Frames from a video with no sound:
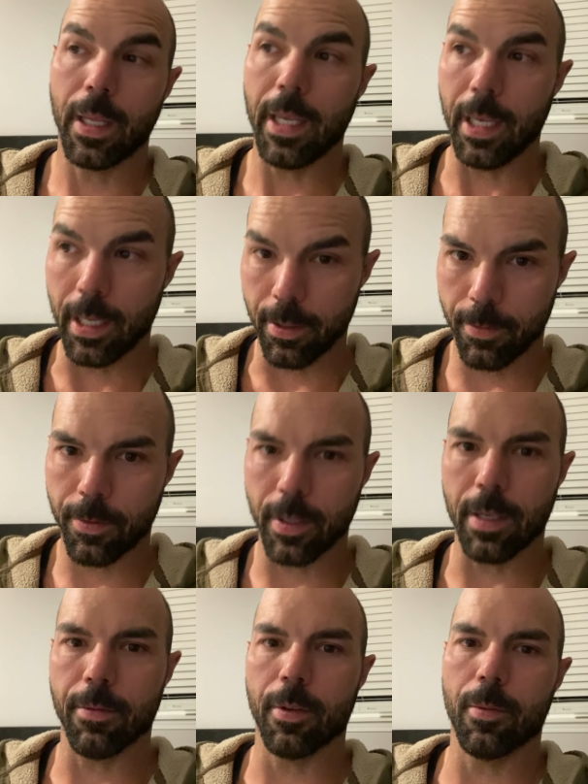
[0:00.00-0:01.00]
and for
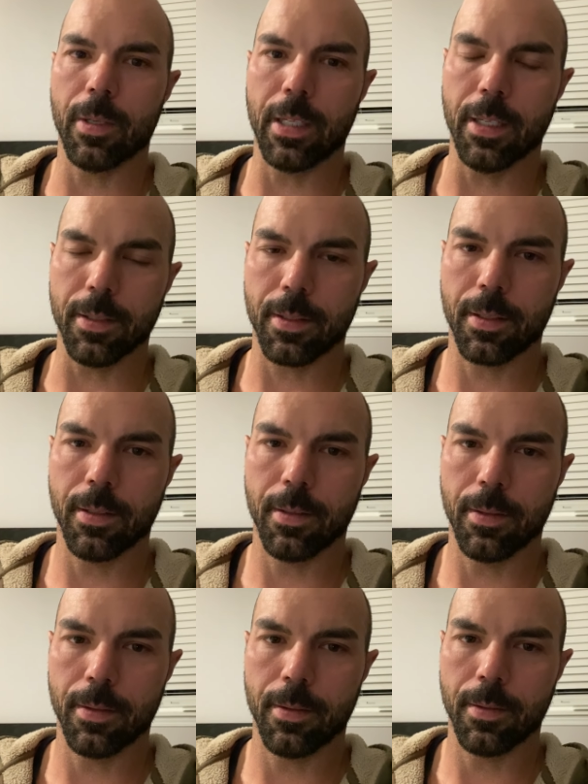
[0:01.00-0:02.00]
everyone else,
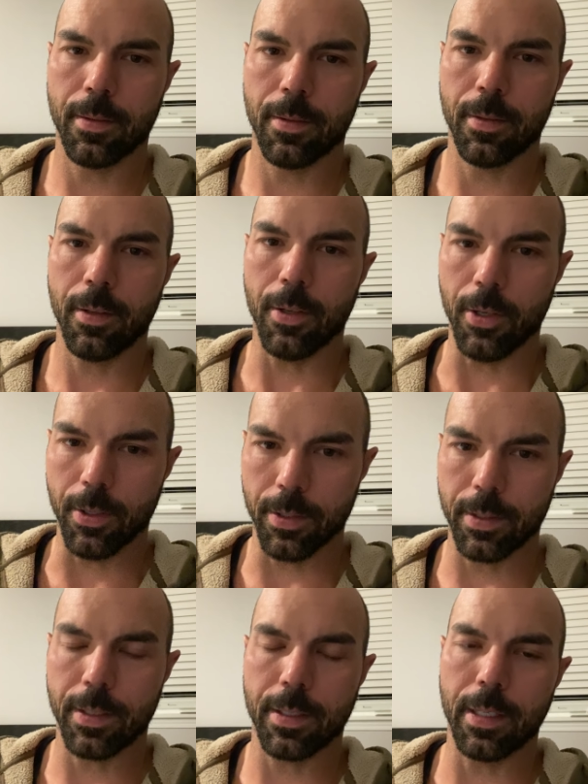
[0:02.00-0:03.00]
all
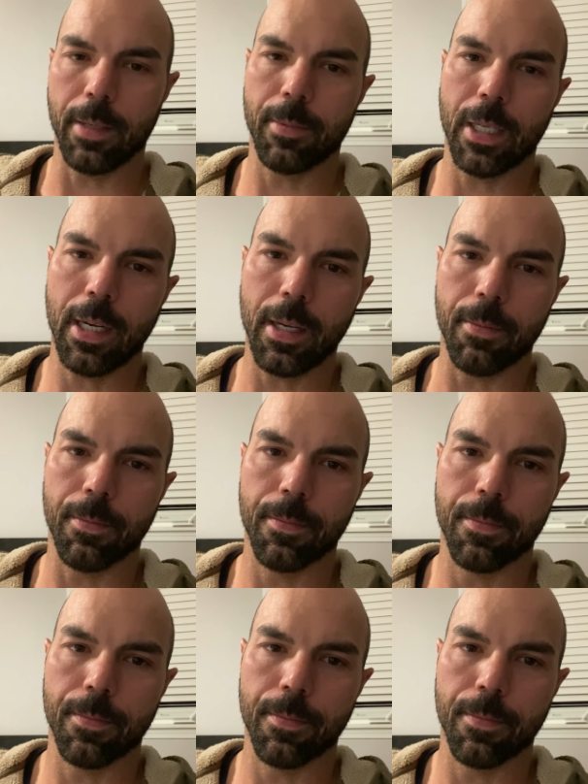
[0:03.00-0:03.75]
at the same time.